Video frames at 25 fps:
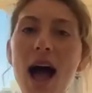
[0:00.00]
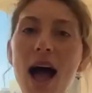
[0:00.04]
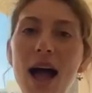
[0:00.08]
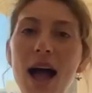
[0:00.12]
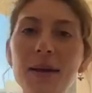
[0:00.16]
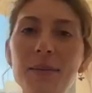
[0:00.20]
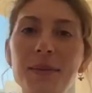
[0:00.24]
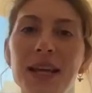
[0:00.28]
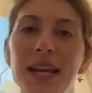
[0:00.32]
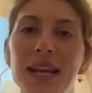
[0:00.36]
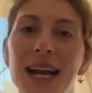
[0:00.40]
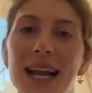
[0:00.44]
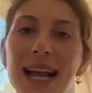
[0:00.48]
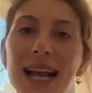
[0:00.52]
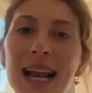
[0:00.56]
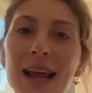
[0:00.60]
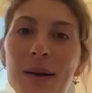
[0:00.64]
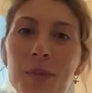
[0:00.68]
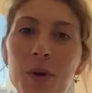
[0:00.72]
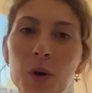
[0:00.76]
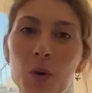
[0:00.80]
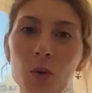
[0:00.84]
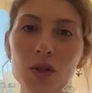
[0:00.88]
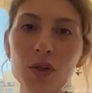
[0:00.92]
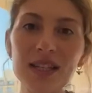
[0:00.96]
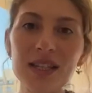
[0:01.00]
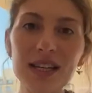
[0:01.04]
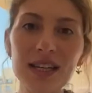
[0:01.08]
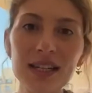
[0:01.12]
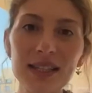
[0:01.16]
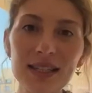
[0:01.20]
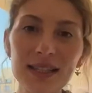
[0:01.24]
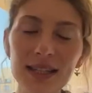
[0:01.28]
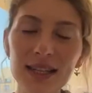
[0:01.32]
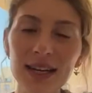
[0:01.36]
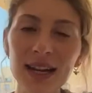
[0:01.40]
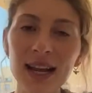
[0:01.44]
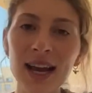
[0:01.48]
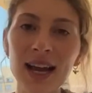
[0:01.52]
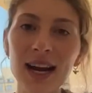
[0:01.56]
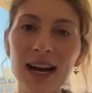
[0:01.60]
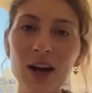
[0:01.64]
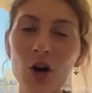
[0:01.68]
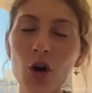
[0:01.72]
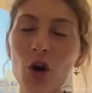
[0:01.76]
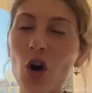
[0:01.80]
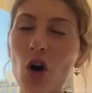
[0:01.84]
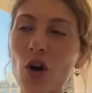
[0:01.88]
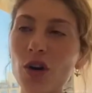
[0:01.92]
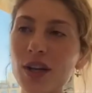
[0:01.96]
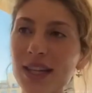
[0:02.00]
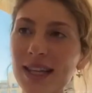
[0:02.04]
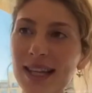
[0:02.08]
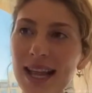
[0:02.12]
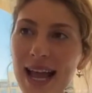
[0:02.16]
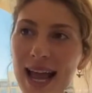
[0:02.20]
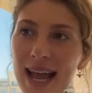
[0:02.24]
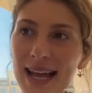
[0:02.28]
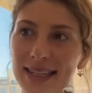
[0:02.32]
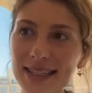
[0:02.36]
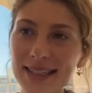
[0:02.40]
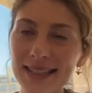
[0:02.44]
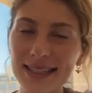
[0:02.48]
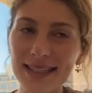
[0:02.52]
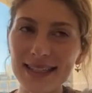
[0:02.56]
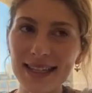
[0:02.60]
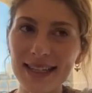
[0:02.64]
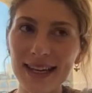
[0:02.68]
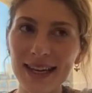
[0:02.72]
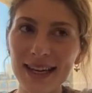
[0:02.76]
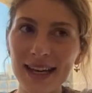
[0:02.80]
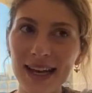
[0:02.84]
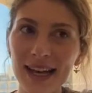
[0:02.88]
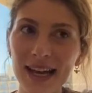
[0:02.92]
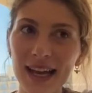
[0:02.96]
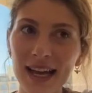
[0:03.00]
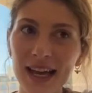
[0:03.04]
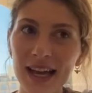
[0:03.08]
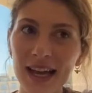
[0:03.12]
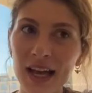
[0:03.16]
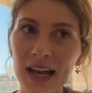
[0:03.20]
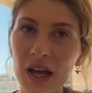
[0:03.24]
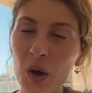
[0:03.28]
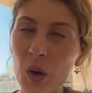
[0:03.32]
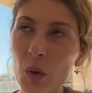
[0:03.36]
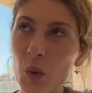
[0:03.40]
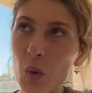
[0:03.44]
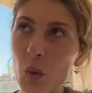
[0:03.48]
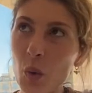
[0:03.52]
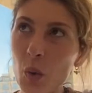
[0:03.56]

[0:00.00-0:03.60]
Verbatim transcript: I mean, Clem, I was listening at a CoinDesk uh,